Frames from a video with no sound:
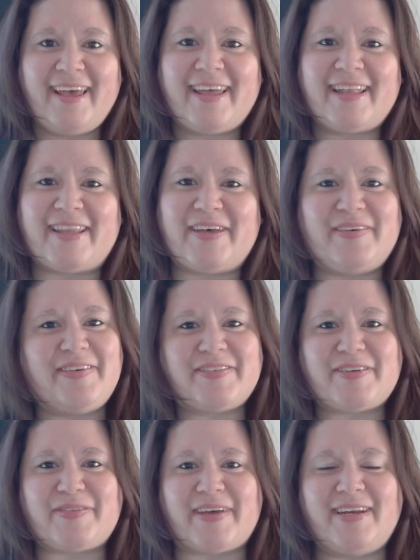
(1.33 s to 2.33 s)
Hello
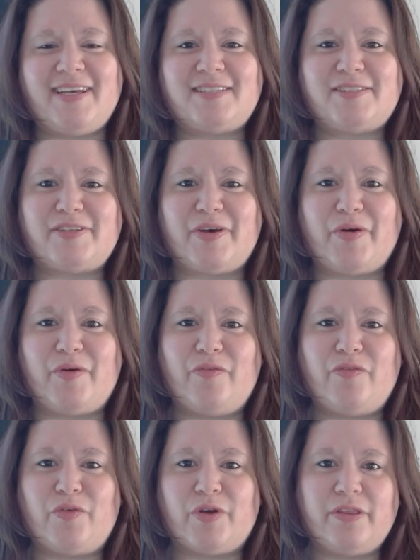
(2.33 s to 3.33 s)
everyone. So
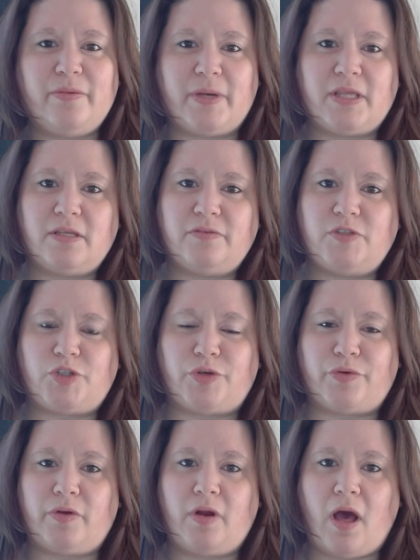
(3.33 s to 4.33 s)
for the month of
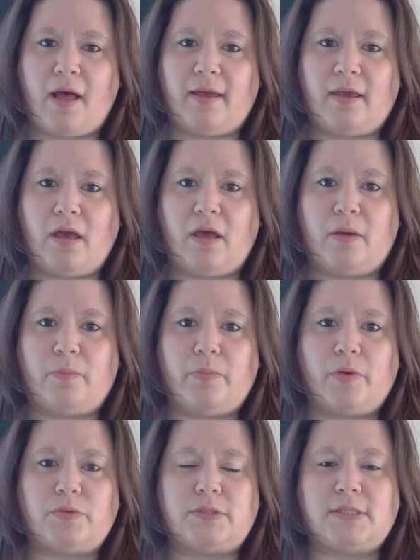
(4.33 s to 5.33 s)
June, I am
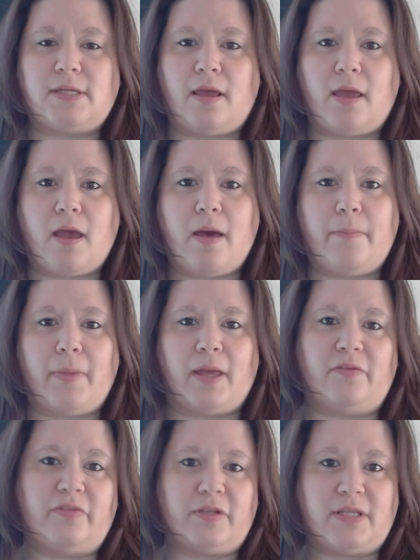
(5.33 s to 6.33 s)
posting
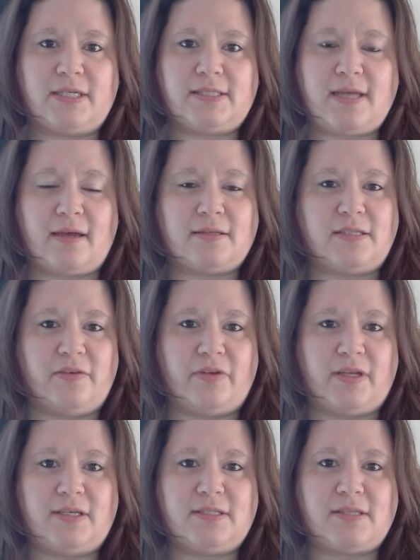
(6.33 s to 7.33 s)
mindfulness
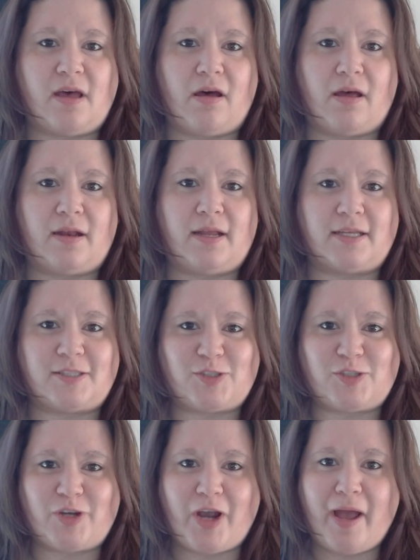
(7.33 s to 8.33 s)
activities on
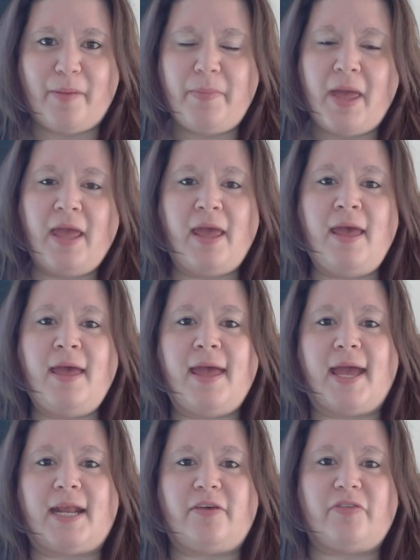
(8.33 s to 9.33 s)
Instagram,
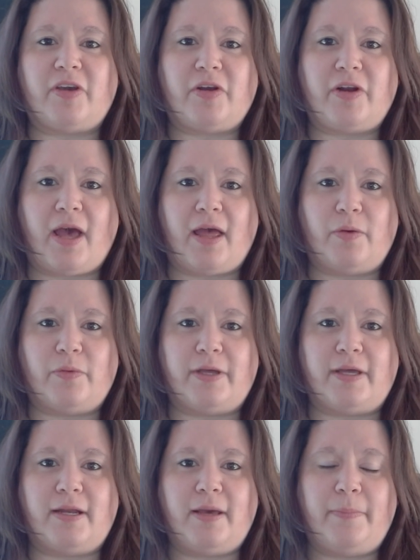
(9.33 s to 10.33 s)
and I figured I
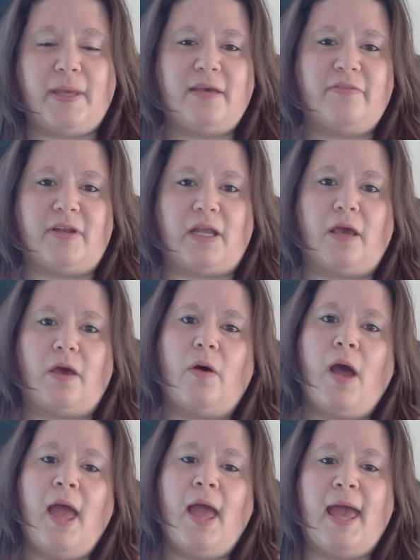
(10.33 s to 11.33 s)
would make a video
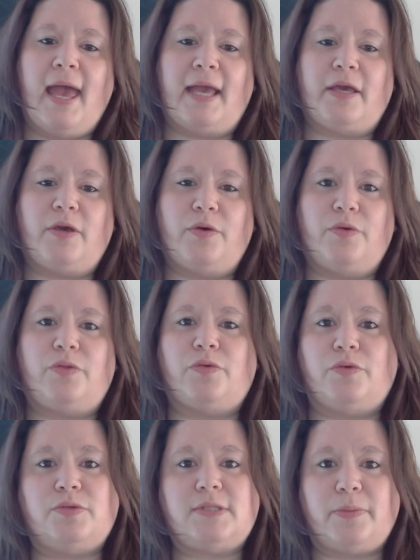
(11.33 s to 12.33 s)
and go
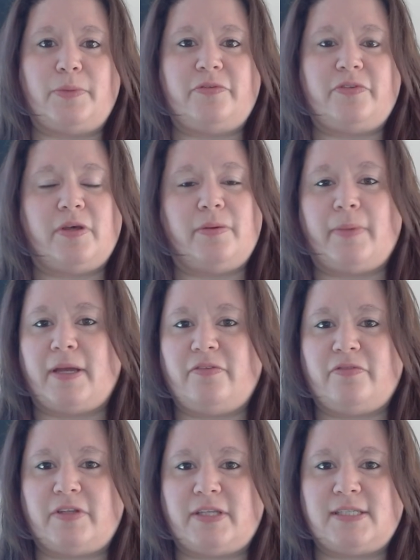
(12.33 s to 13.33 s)
through some of the
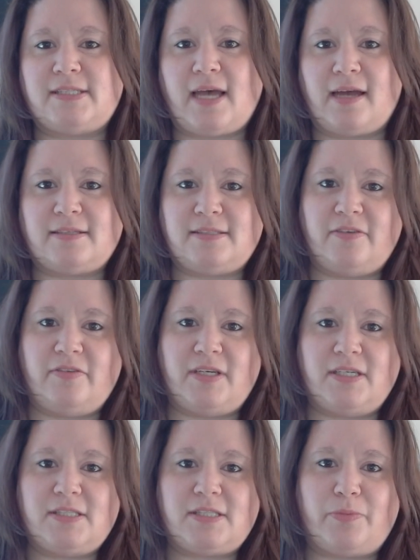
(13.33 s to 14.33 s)
mindfulness
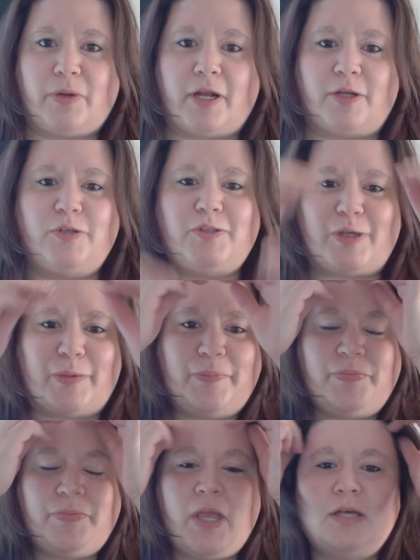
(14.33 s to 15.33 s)
activities to put on YouTube.
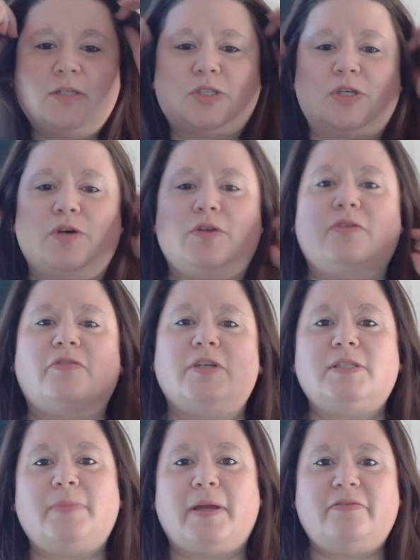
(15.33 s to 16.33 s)
So the
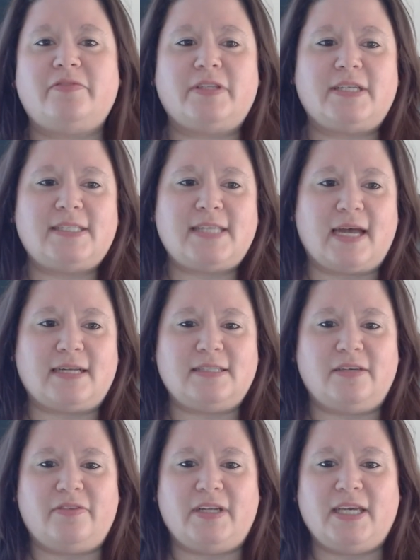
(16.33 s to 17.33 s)
first mindfulness
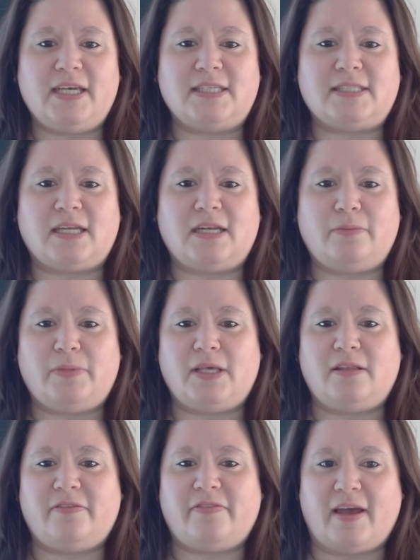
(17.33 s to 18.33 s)
activity is going to be
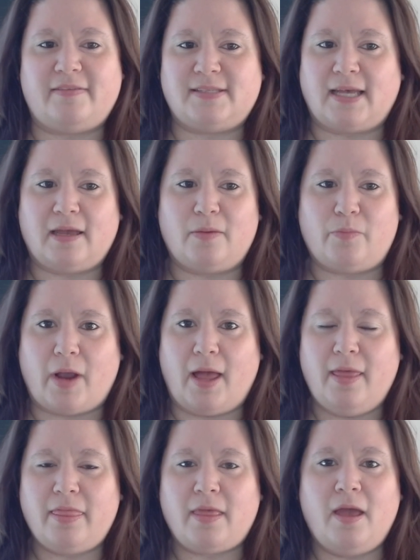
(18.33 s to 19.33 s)
the 5-second
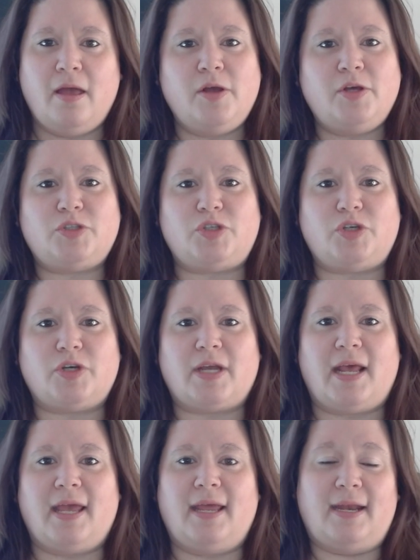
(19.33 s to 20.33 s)
breath. So you're
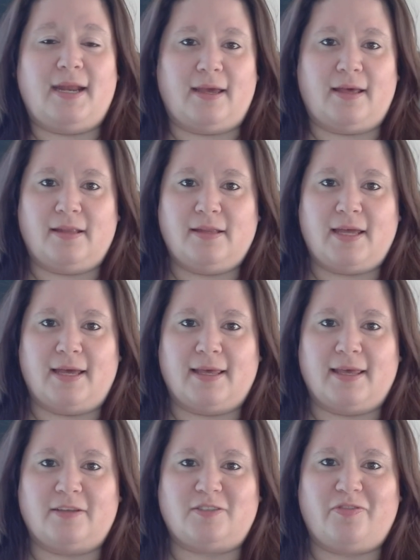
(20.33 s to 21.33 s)
going to inhale and
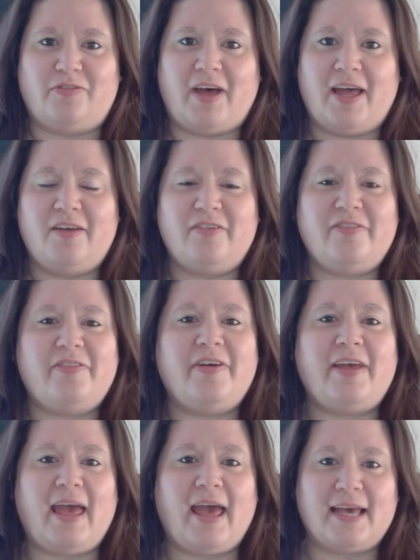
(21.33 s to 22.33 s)
count to 5,
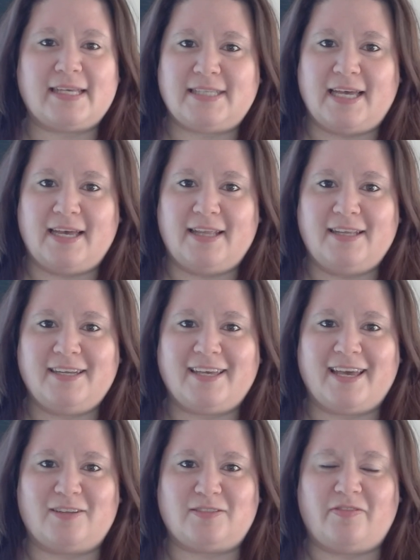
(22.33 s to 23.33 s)
exhale,
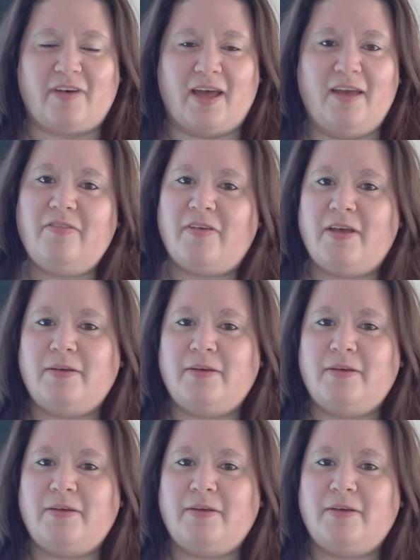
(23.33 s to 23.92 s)
count to 5.